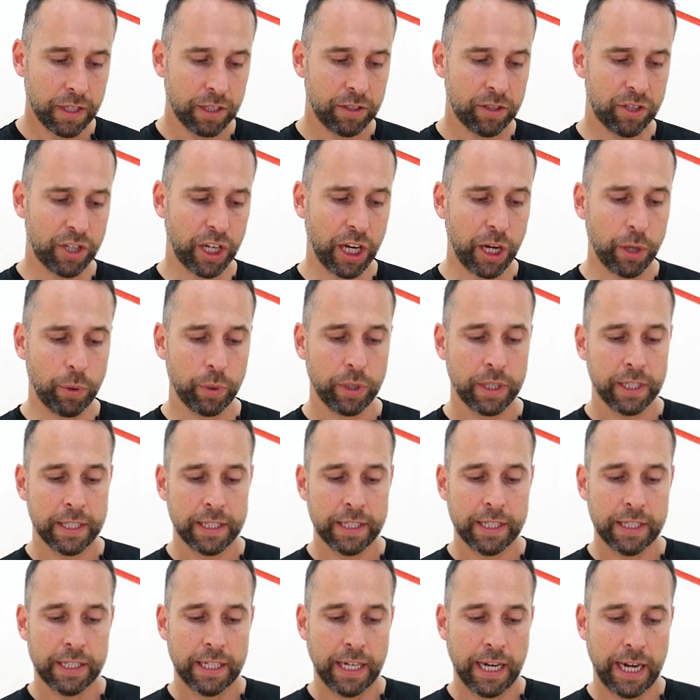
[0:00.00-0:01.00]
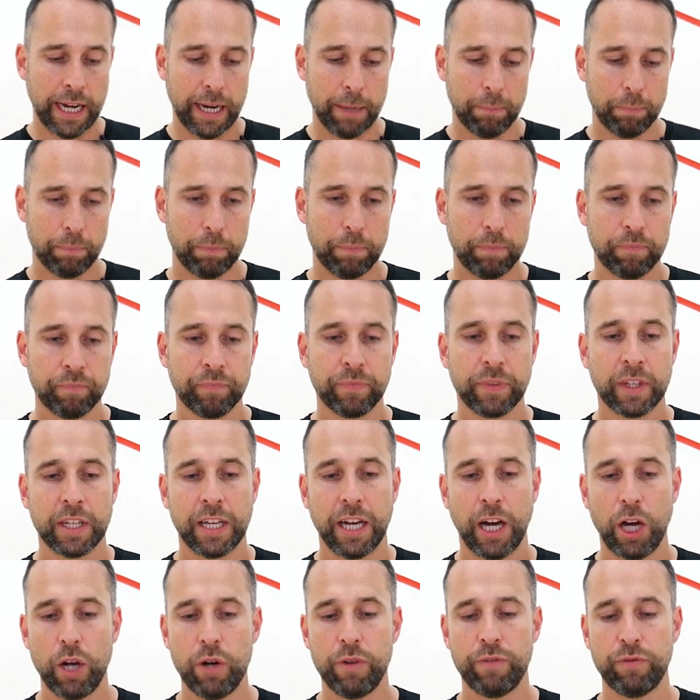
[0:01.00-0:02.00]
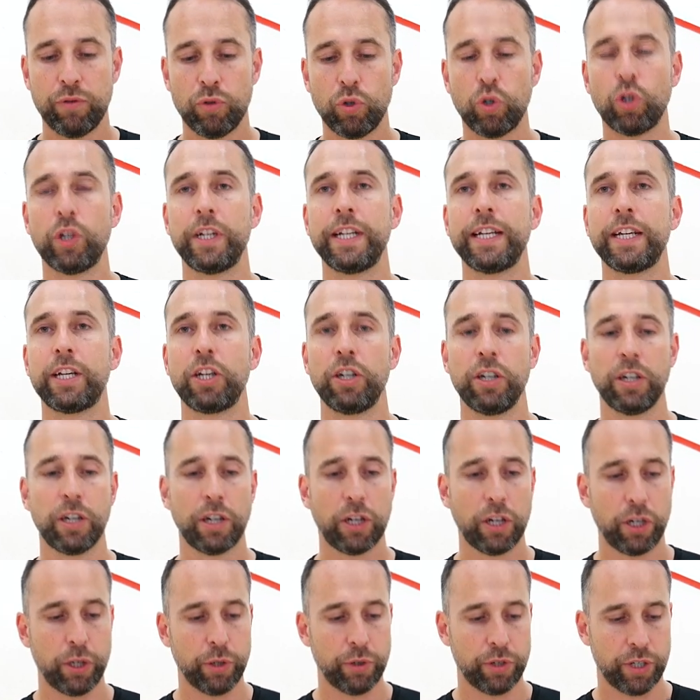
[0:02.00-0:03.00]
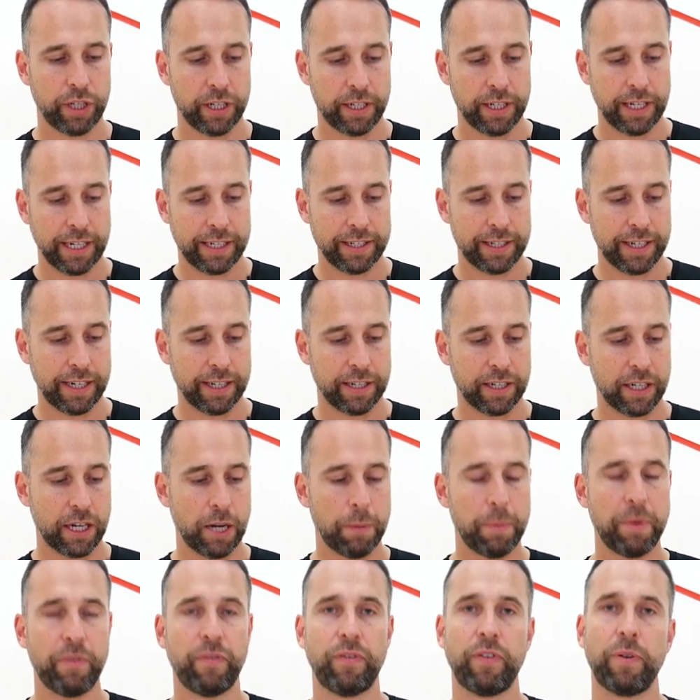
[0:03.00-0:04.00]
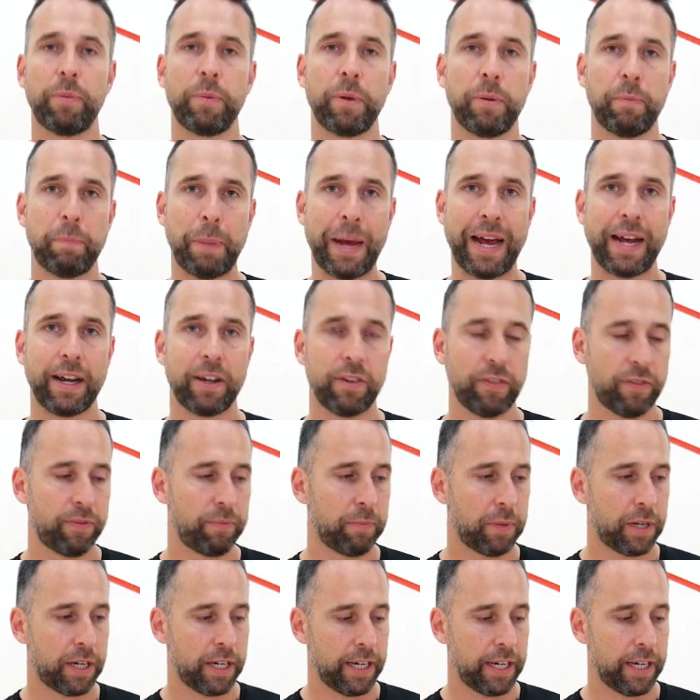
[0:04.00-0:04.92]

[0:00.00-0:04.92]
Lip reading: So overall, in conclusion, like I said, coming from the back of